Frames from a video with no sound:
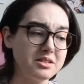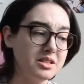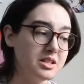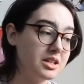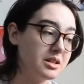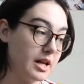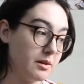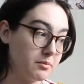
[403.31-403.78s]

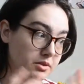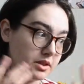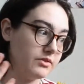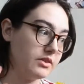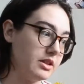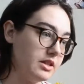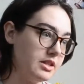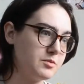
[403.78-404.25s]
He can't believe
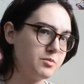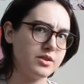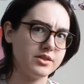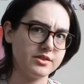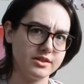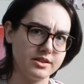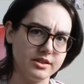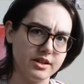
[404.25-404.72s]
that he's
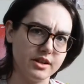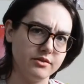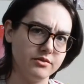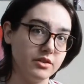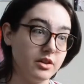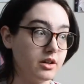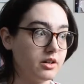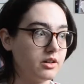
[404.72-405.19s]
president of
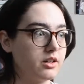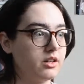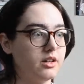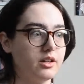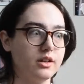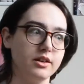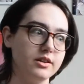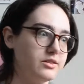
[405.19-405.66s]

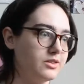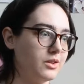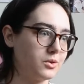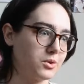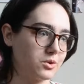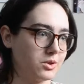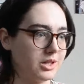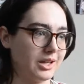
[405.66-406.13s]
his
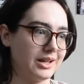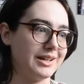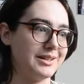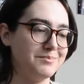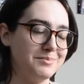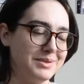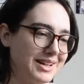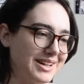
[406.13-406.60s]
local
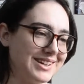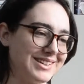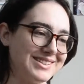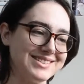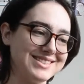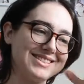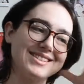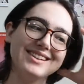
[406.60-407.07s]
clan
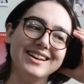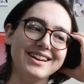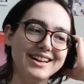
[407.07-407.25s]
because,